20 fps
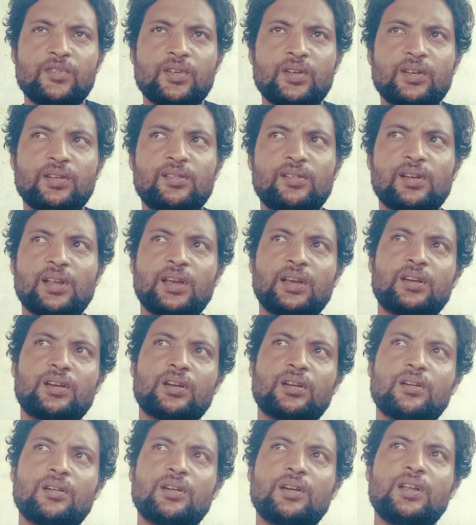it's like
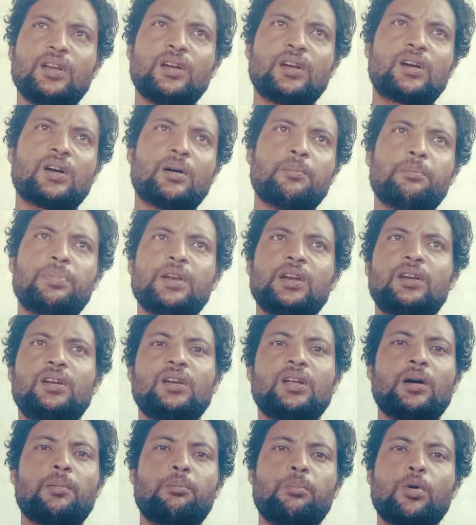reading
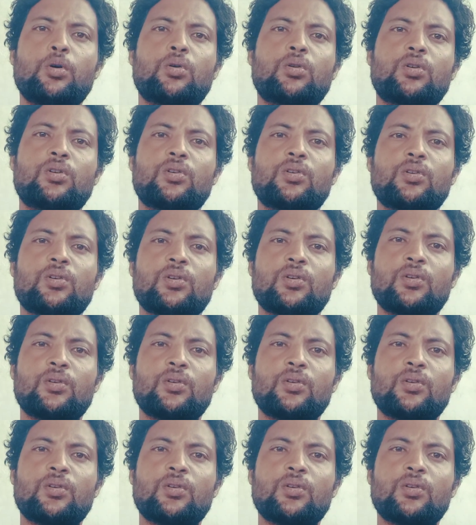completely a book